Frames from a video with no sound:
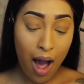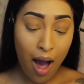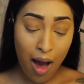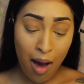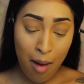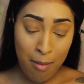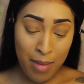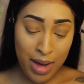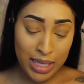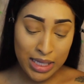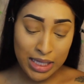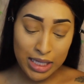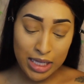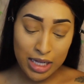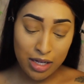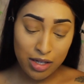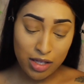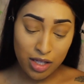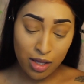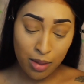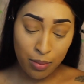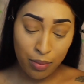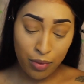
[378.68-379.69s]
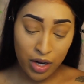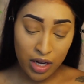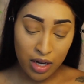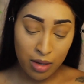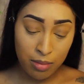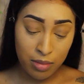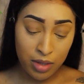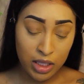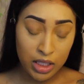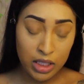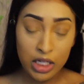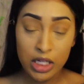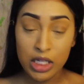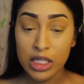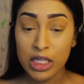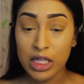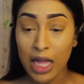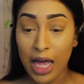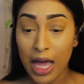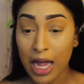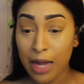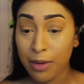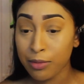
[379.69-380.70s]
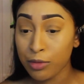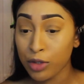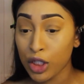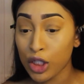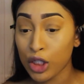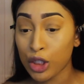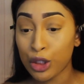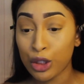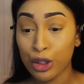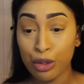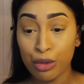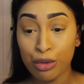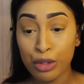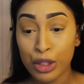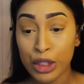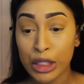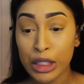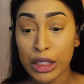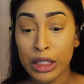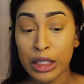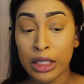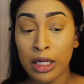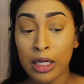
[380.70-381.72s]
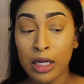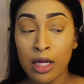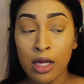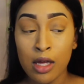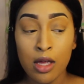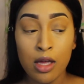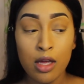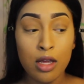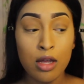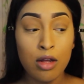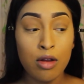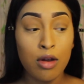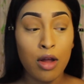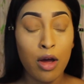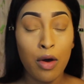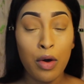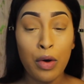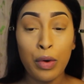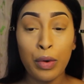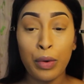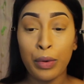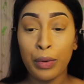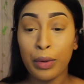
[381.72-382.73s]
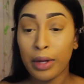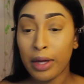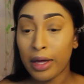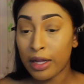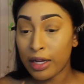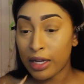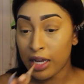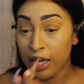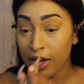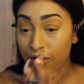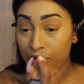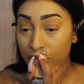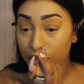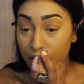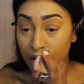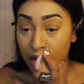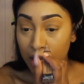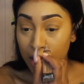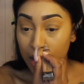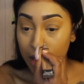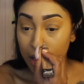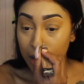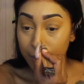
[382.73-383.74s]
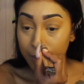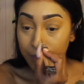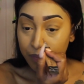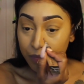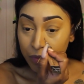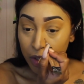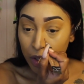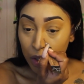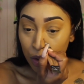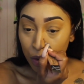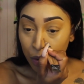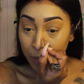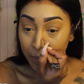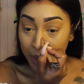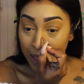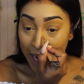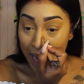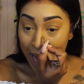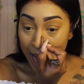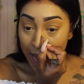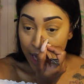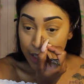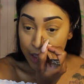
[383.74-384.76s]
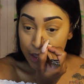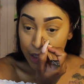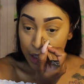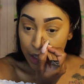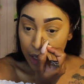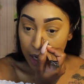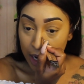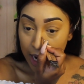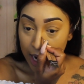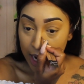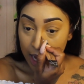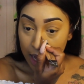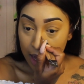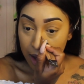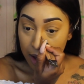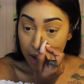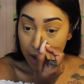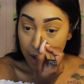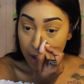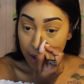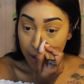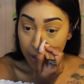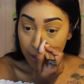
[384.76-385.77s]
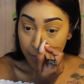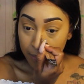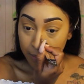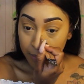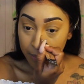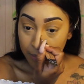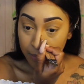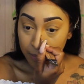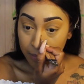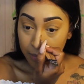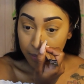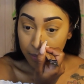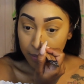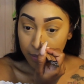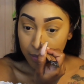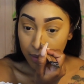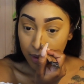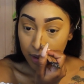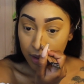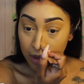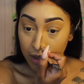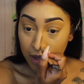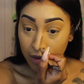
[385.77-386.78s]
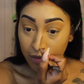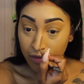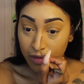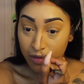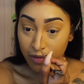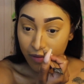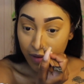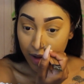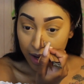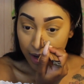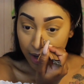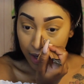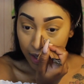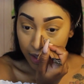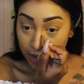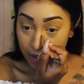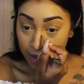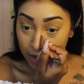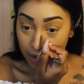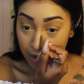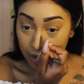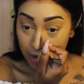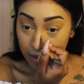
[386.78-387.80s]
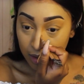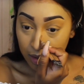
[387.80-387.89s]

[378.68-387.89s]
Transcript: all my steps are pretty much the same, just using, you know, a different luminizer and a different foundation.